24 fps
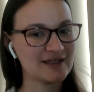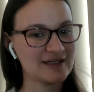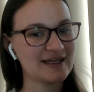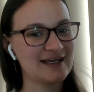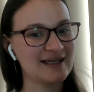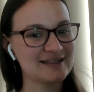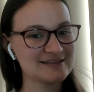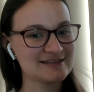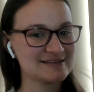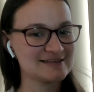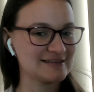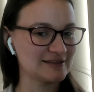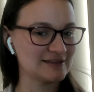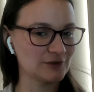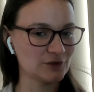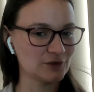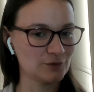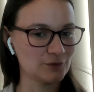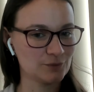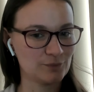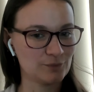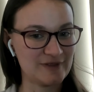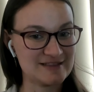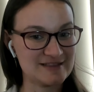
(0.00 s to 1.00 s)

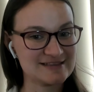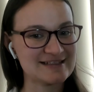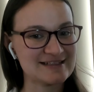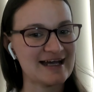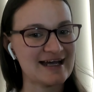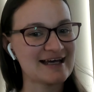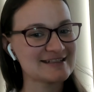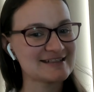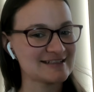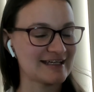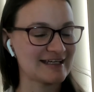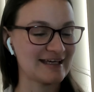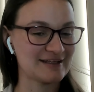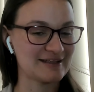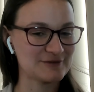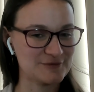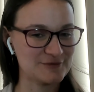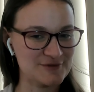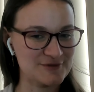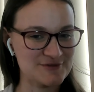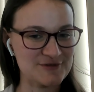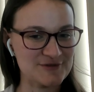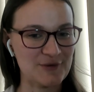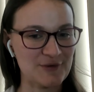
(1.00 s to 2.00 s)
until we start to get the
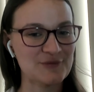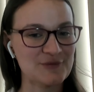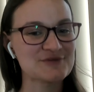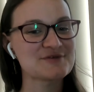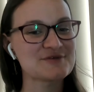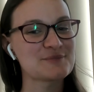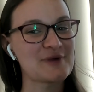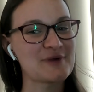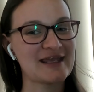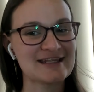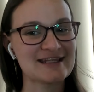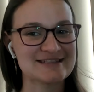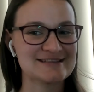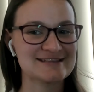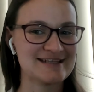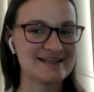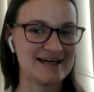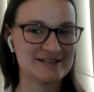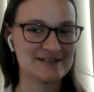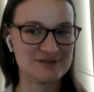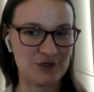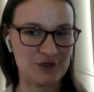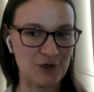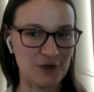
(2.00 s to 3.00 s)
results and we can
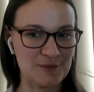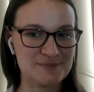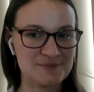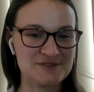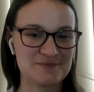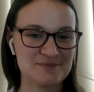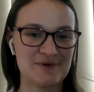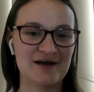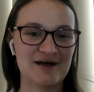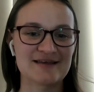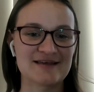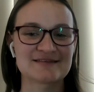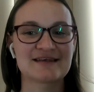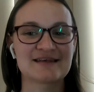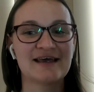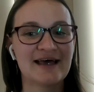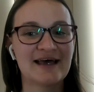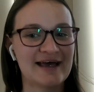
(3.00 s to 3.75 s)
start to optimize.